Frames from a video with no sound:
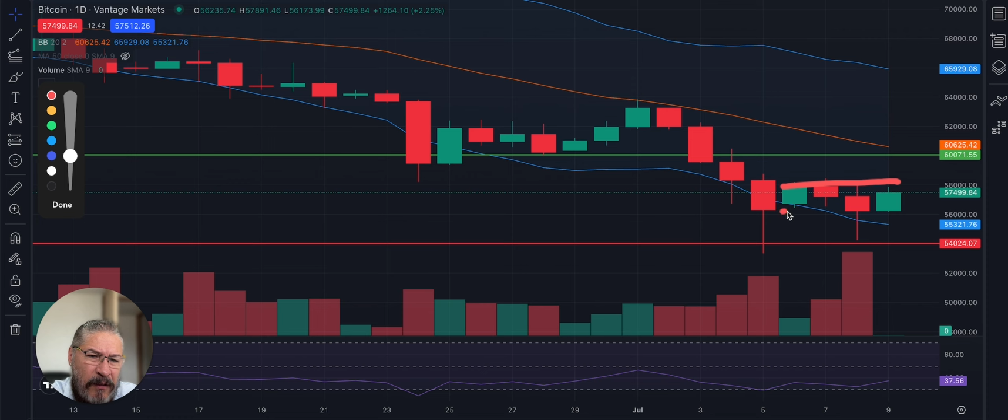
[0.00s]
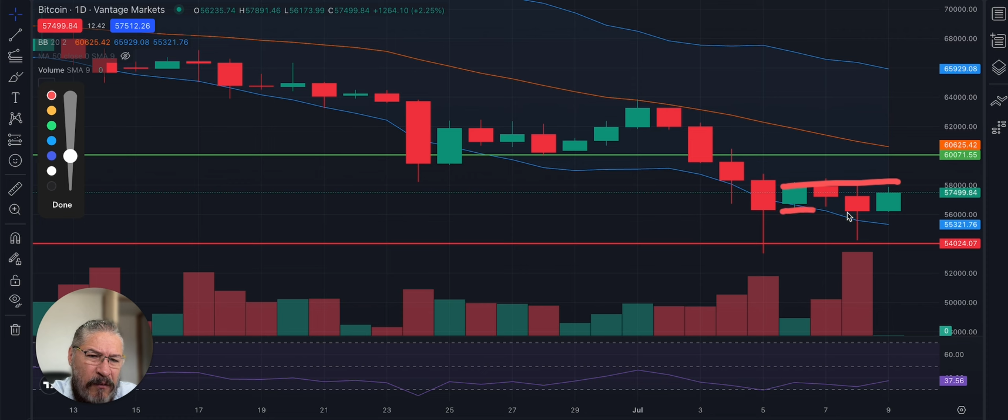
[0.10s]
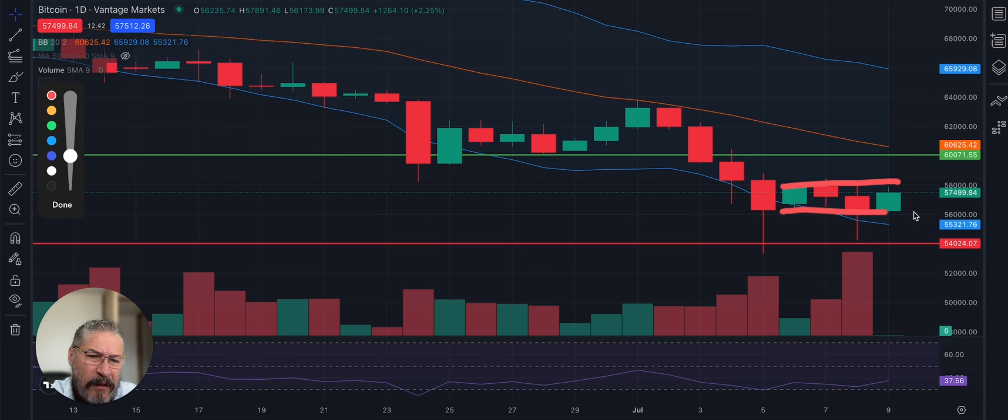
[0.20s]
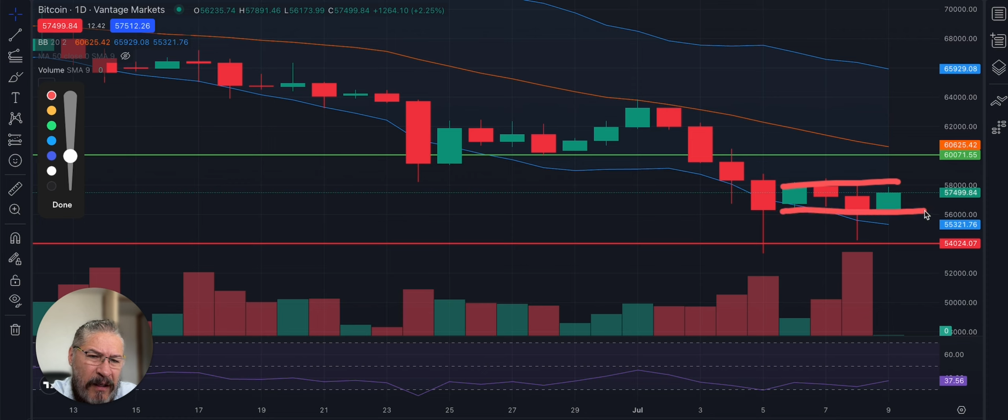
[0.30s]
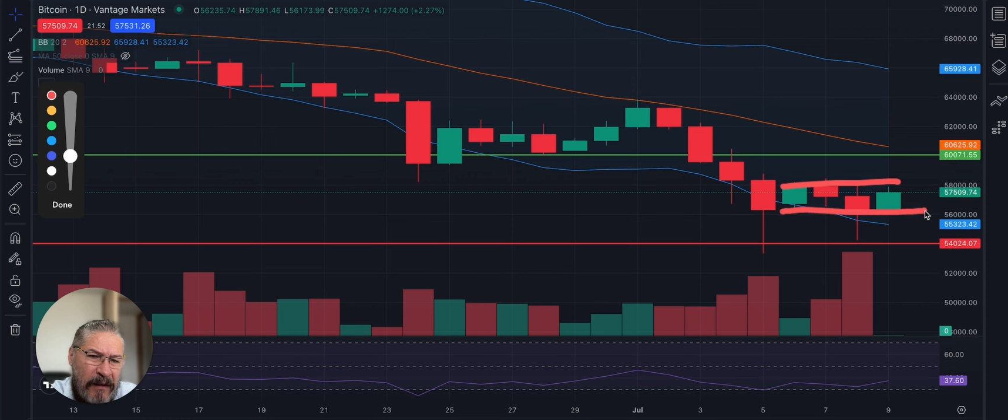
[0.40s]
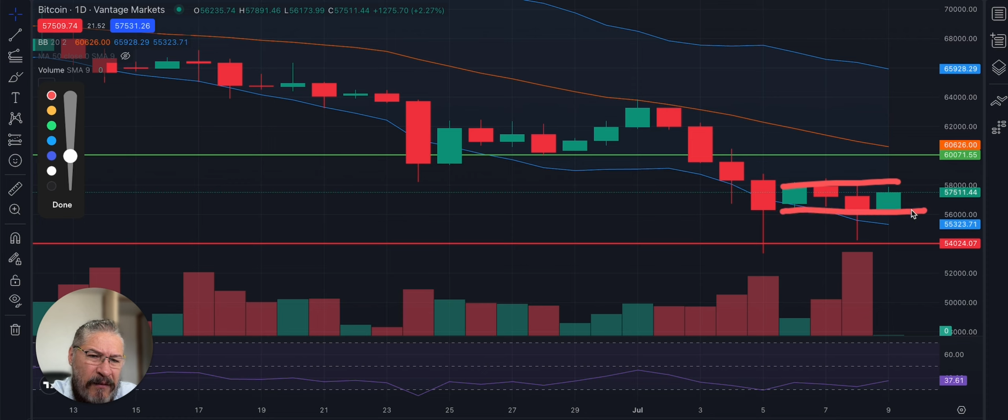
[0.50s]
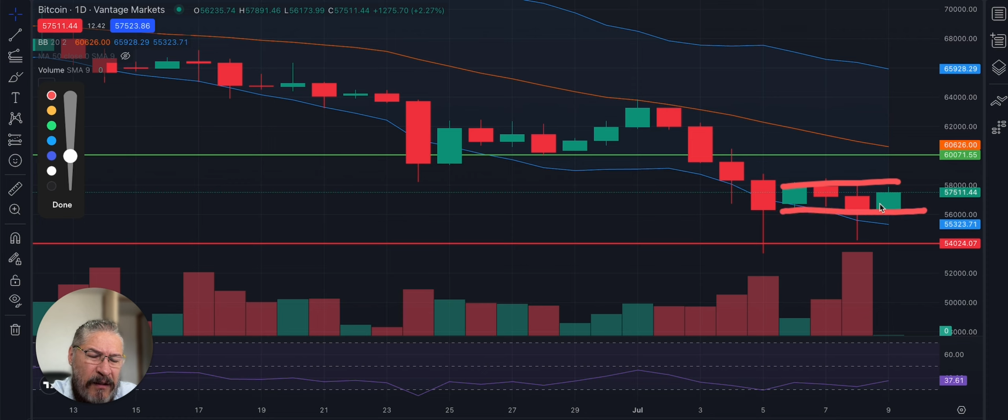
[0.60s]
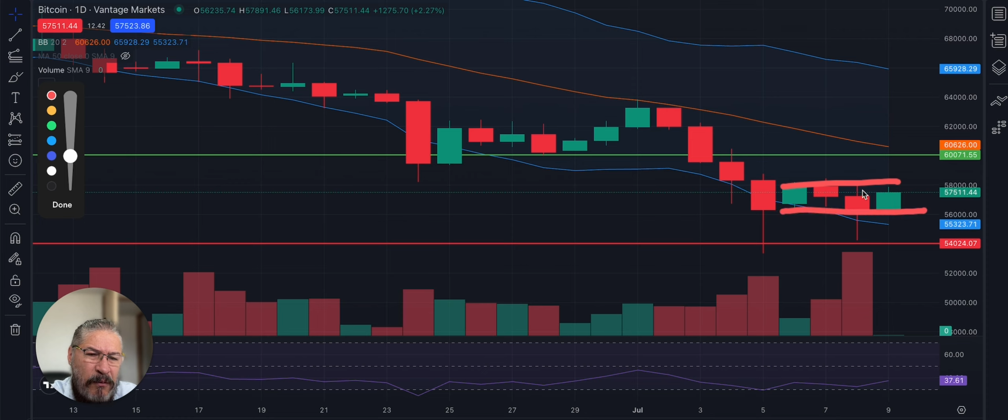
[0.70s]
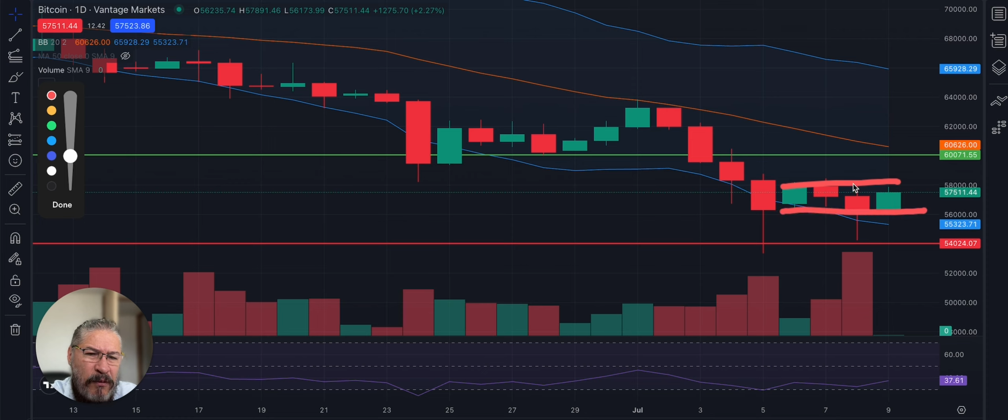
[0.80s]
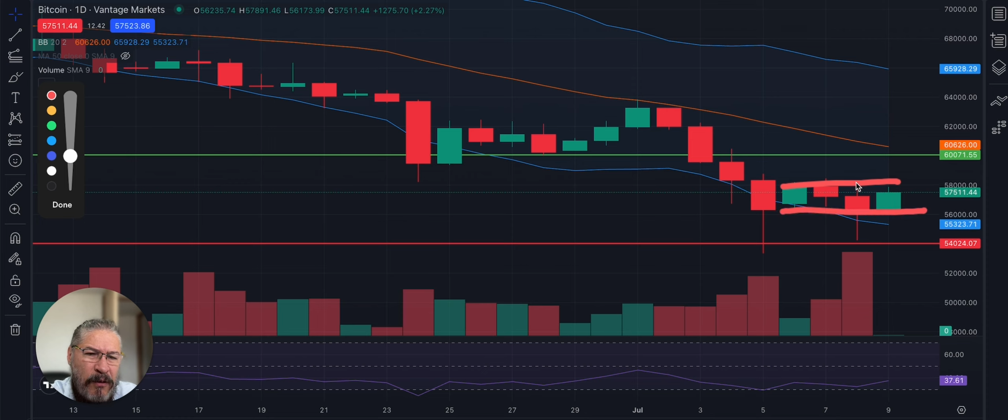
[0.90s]
equal highs,
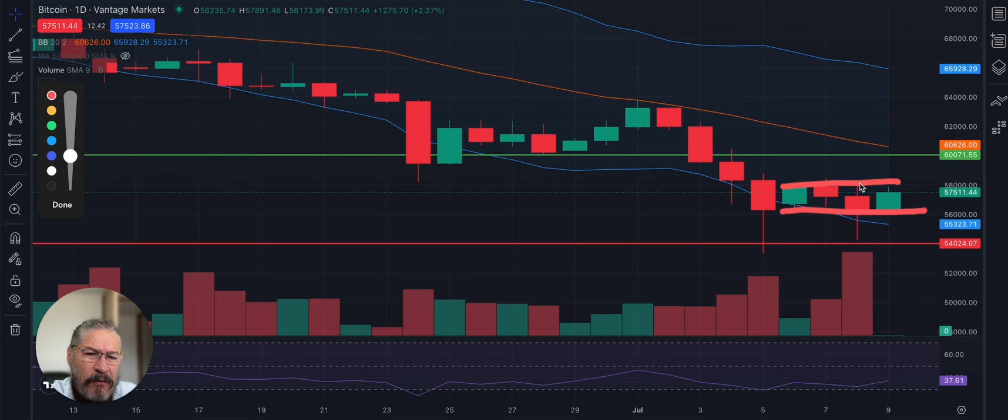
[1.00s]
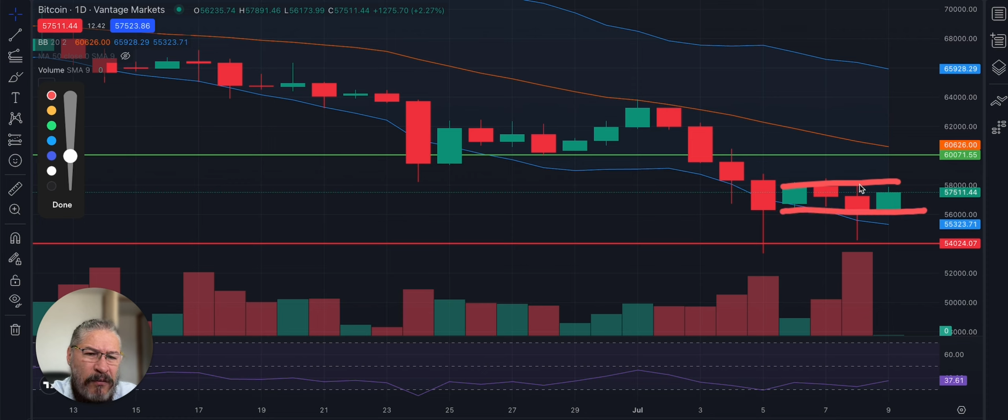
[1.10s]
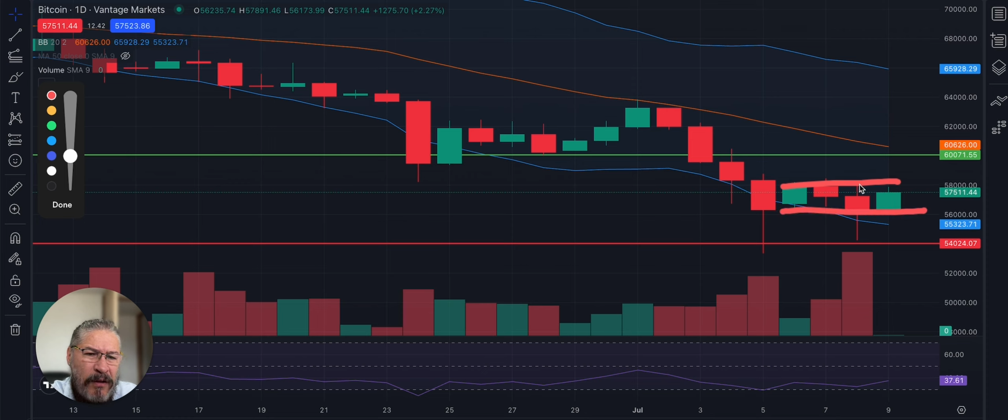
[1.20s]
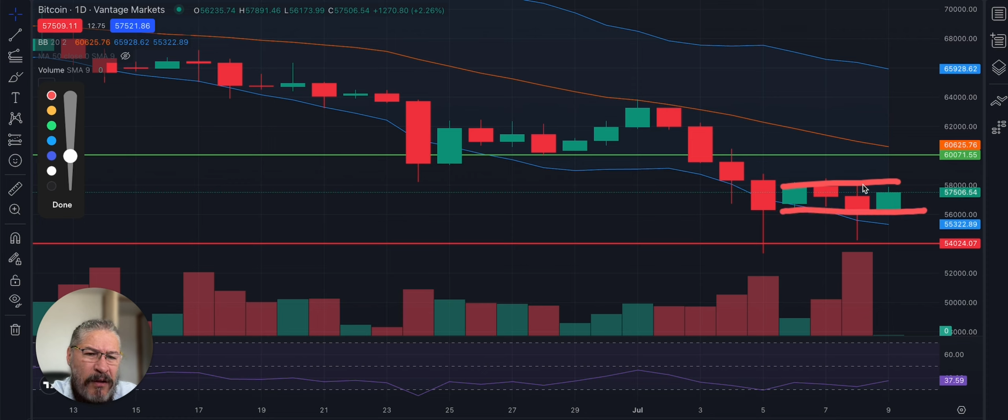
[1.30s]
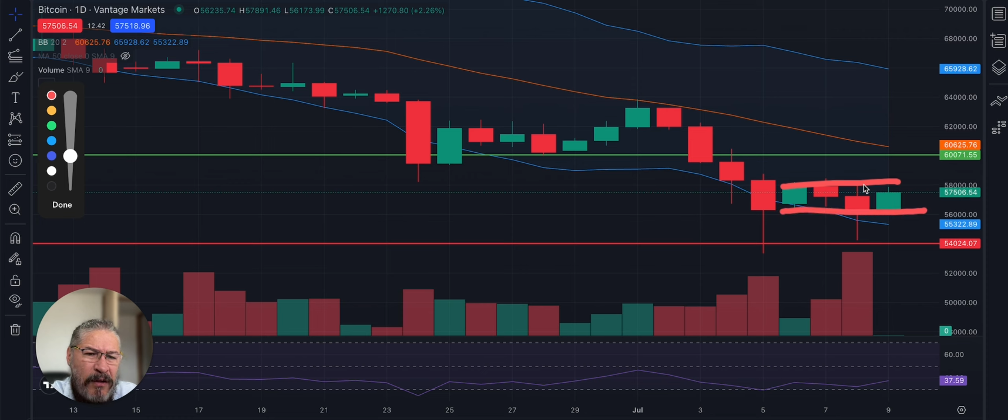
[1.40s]
equal lows.